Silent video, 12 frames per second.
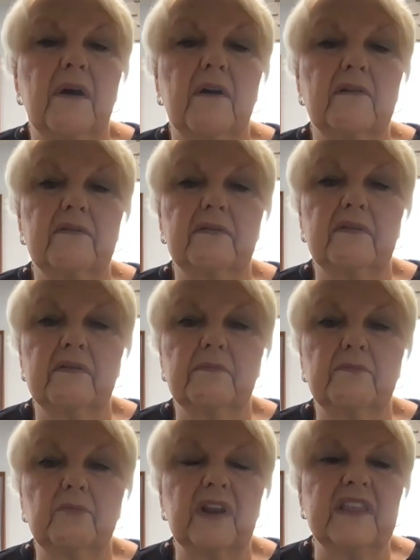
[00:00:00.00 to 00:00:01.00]
are
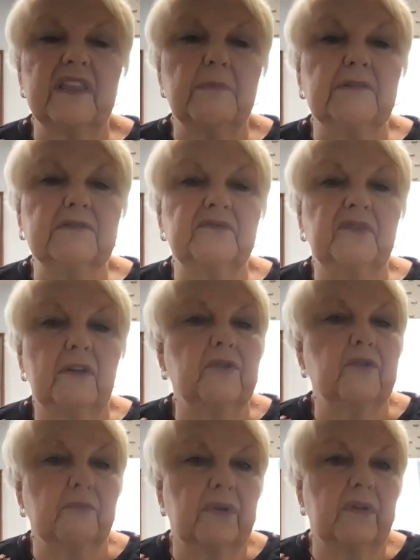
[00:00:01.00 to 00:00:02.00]
really the most
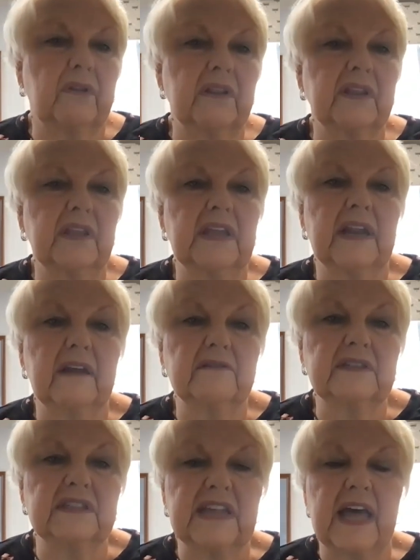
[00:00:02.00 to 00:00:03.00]
vulnerable in our
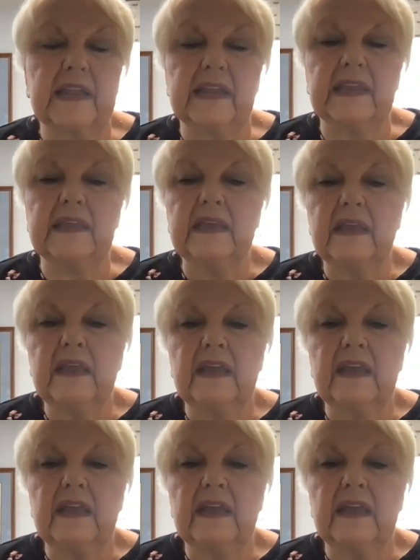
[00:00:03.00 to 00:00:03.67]
society.